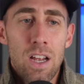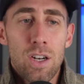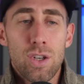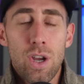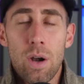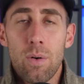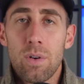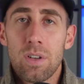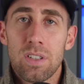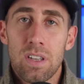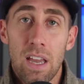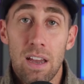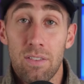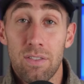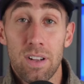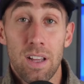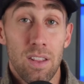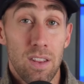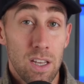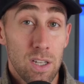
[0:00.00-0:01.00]
Generous
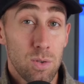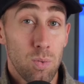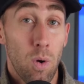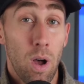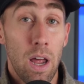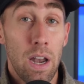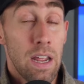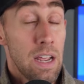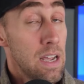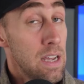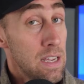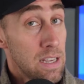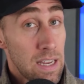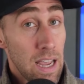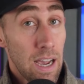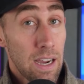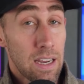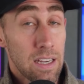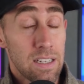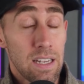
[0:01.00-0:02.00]
Gift, this one,
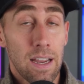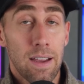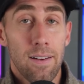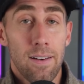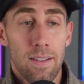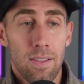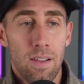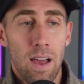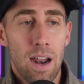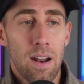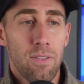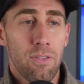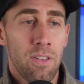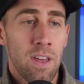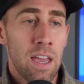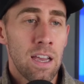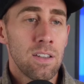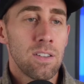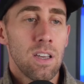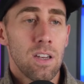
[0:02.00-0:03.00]
yeah, can take out a lot of
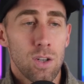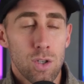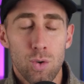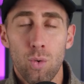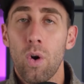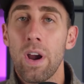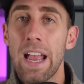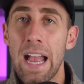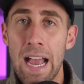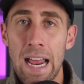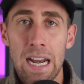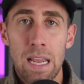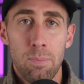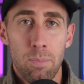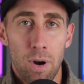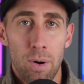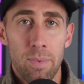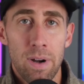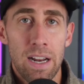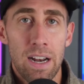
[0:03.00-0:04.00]
things, destroy any
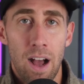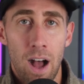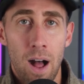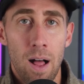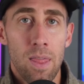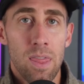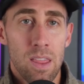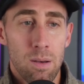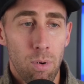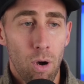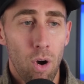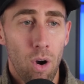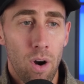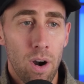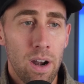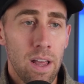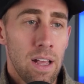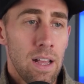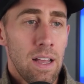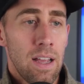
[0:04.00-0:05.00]
permanent on the
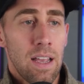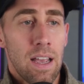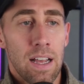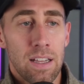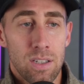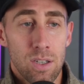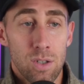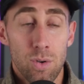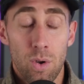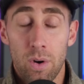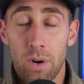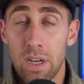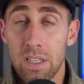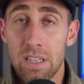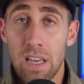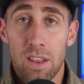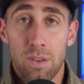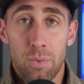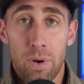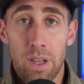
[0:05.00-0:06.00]
board. Its controller gets
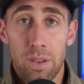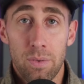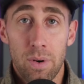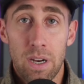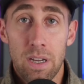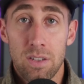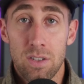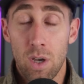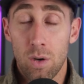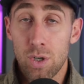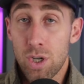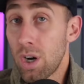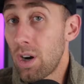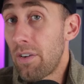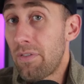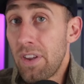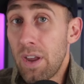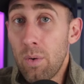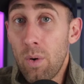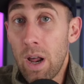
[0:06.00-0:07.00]
a three three, so sure,
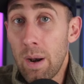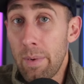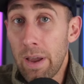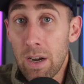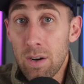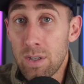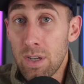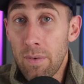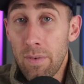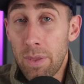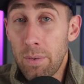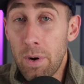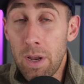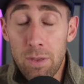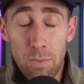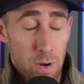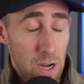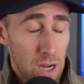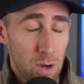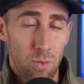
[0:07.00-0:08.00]
if you want to make yourself a three
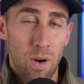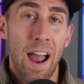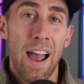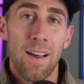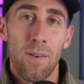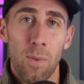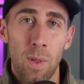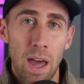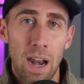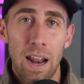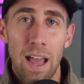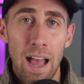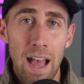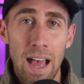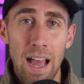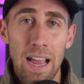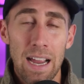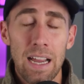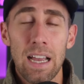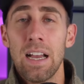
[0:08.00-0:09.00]
three, crack that
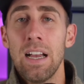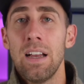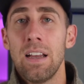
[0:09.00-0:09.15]
egg.